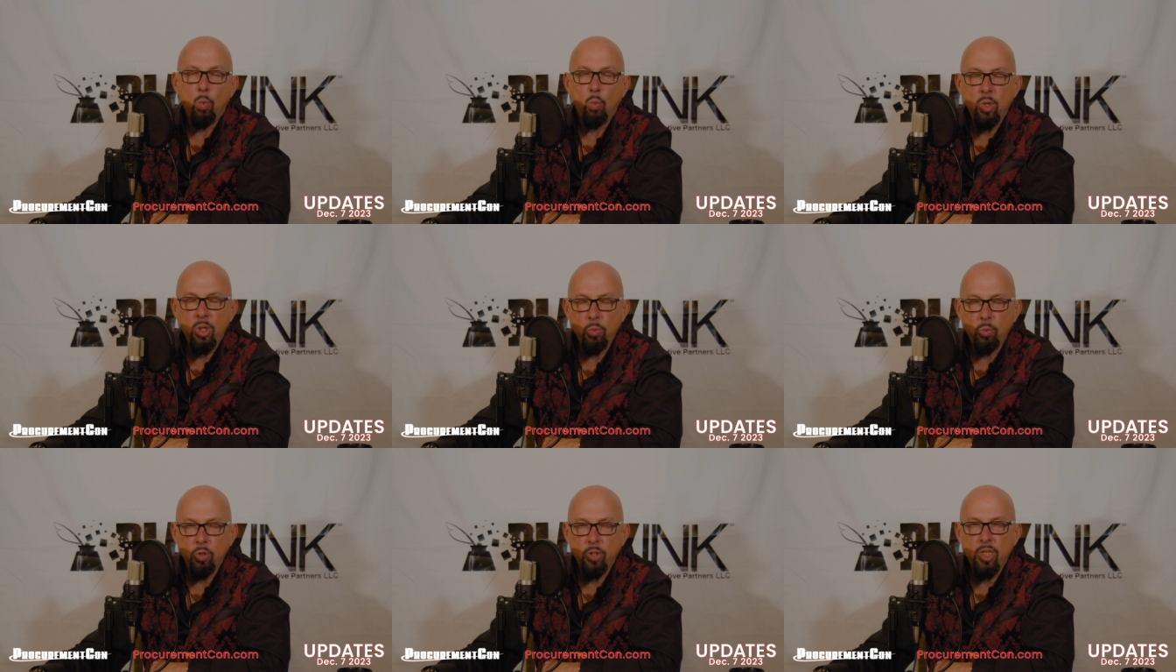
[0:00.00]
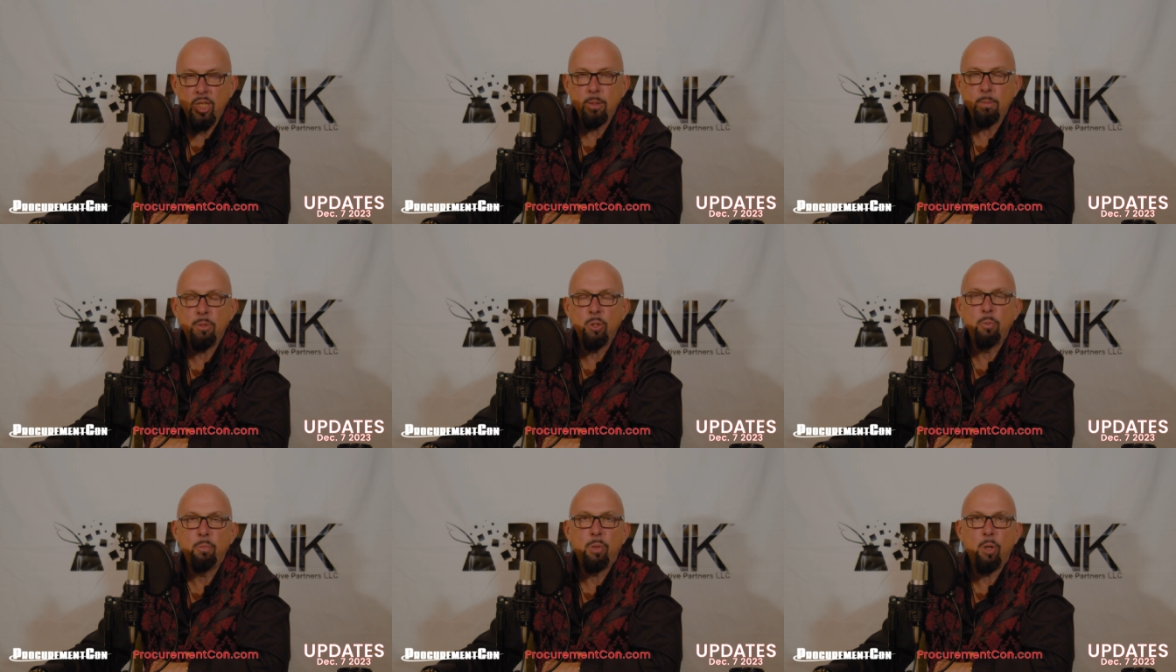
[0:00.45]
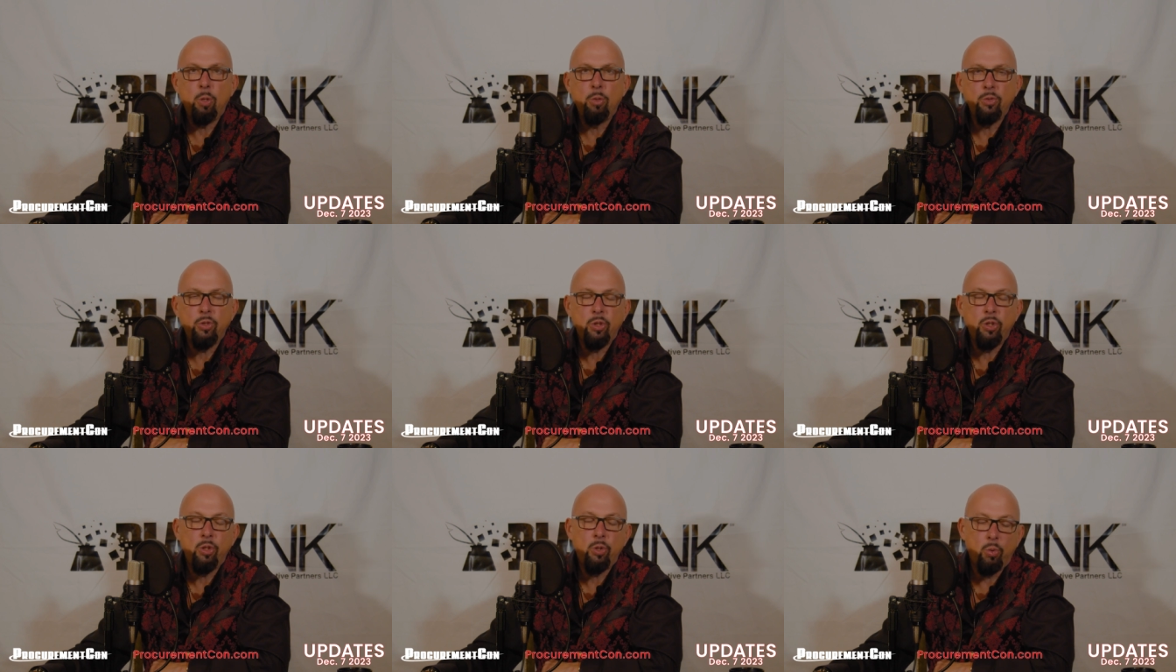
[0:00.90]
We will keep you
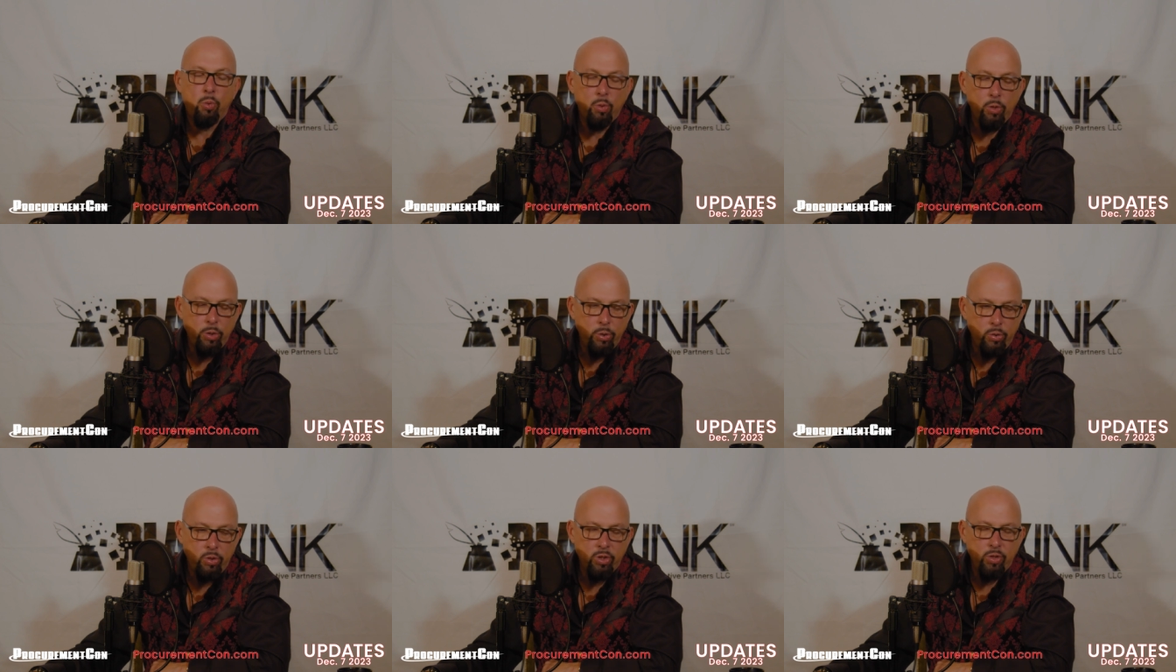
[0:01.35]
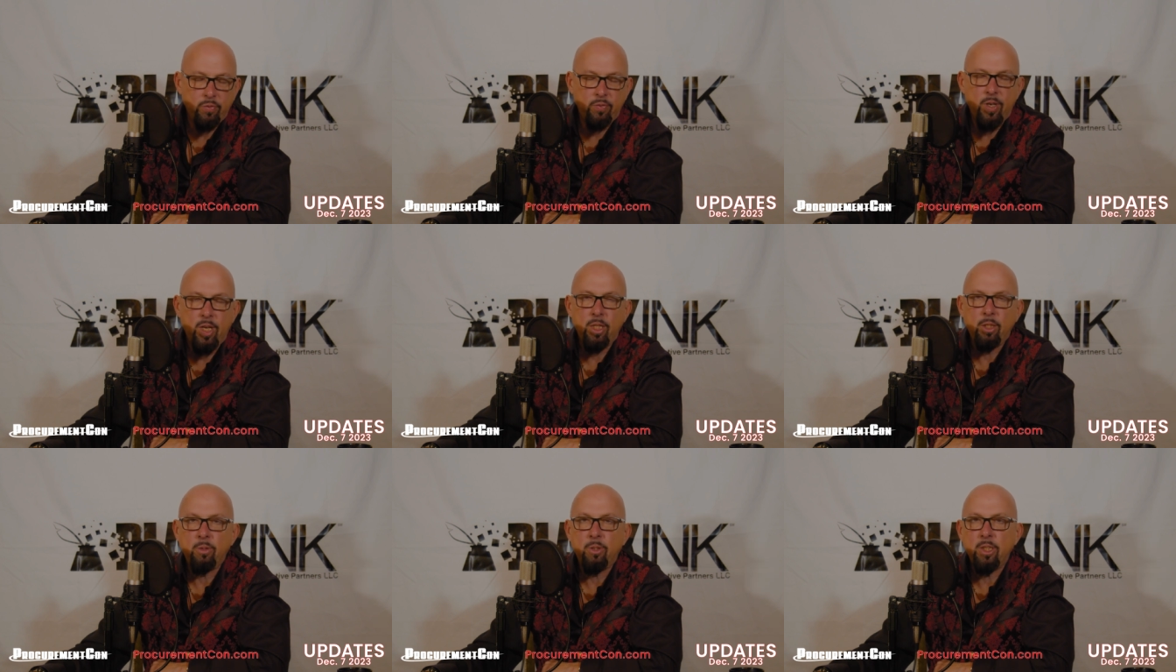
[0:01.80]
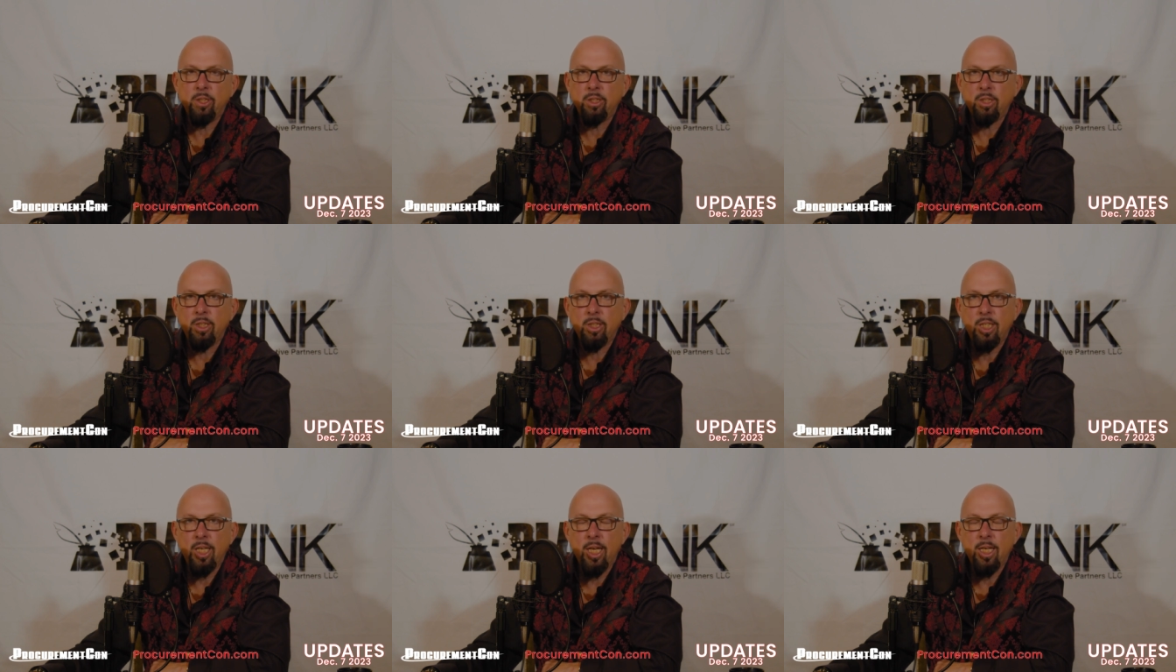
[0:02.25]
posted, or you just follow us
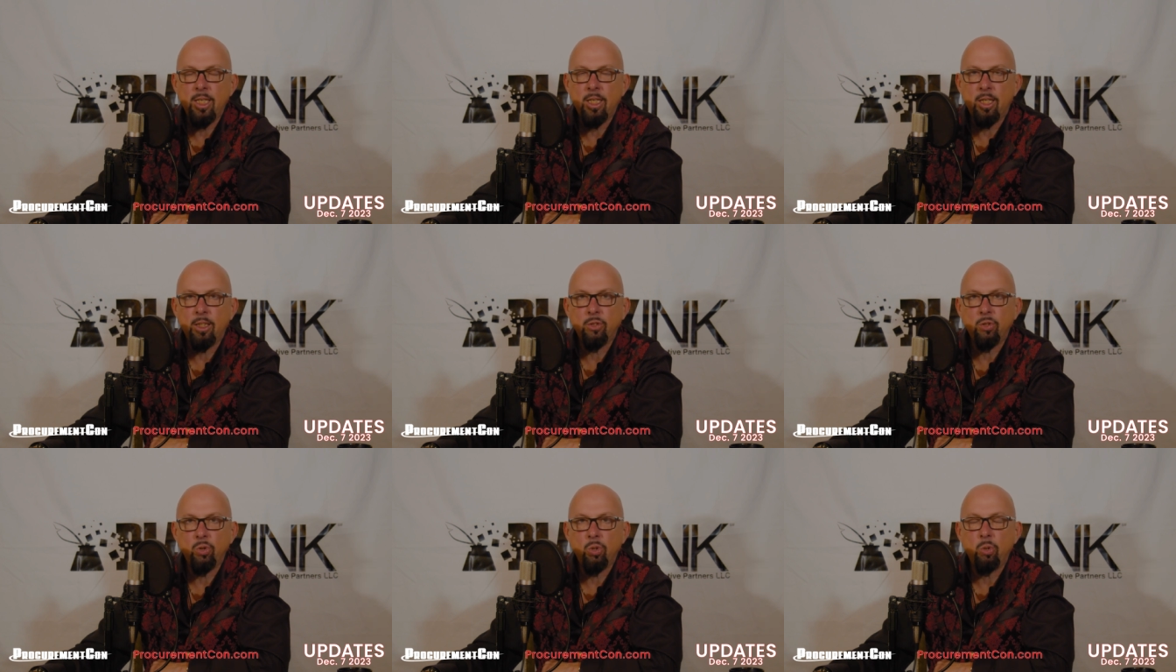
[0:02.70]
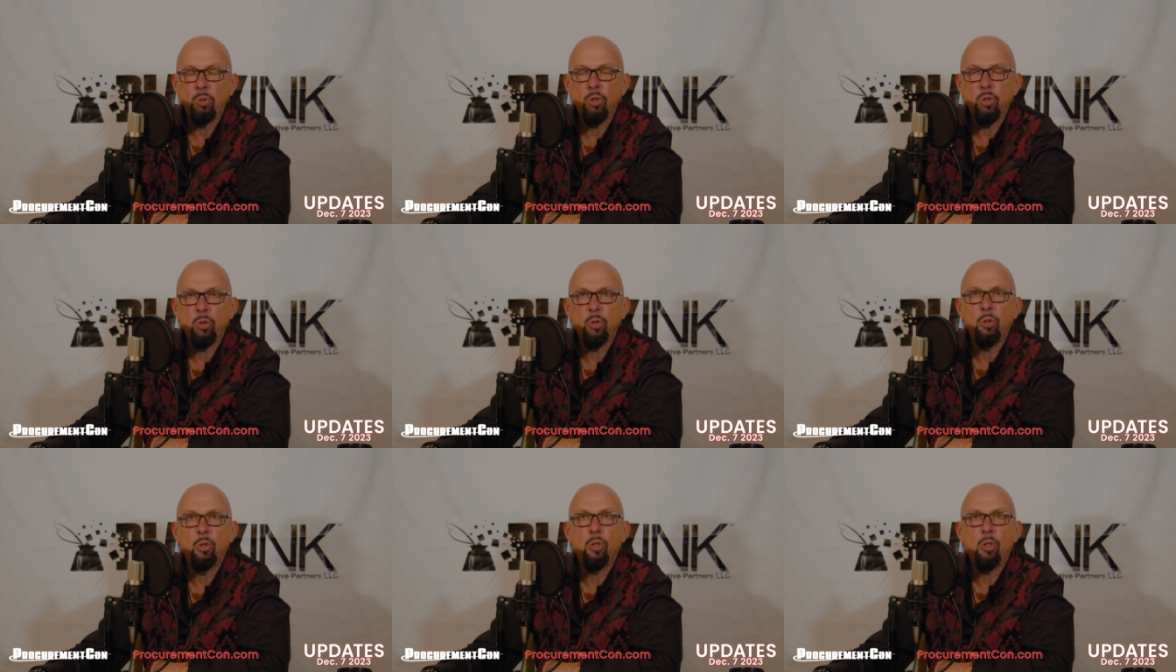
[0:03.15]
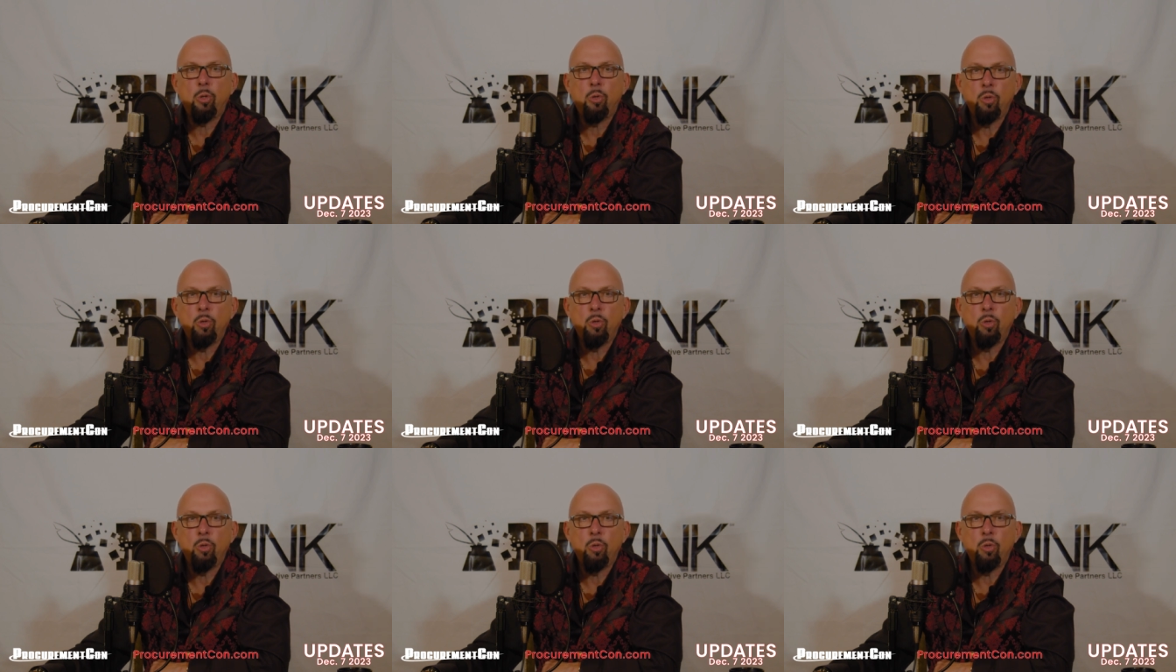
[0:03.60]
again on social